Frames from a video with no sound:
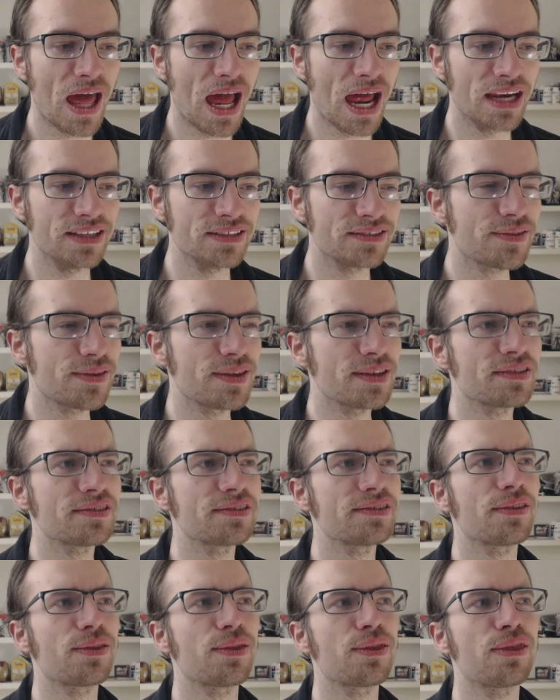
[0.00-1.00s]
And it's
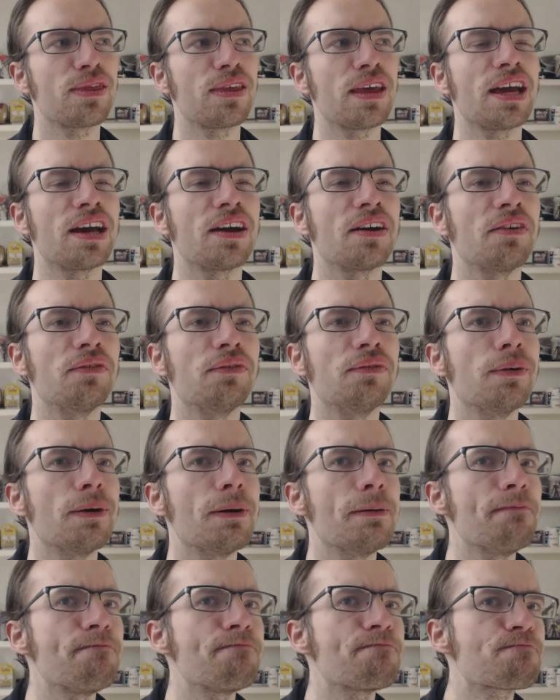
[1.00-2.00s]
this thing of,
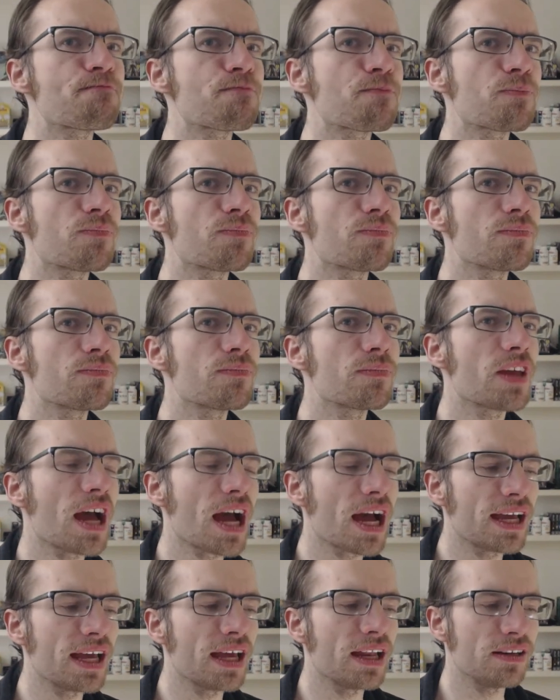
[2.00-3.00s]

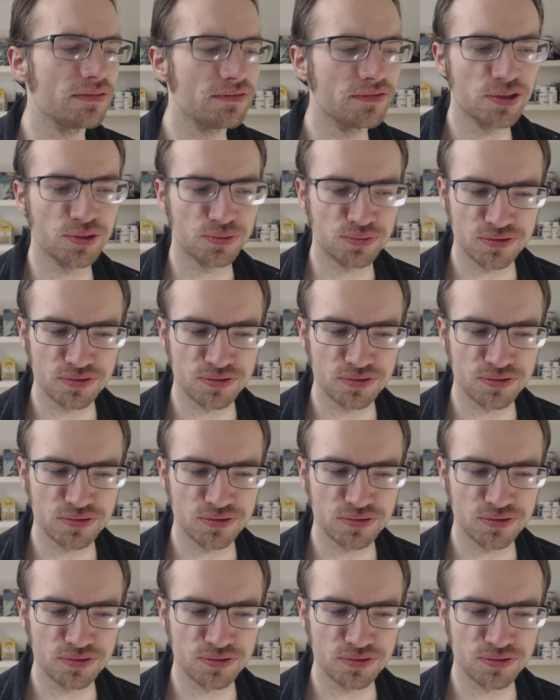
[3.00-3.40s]
again,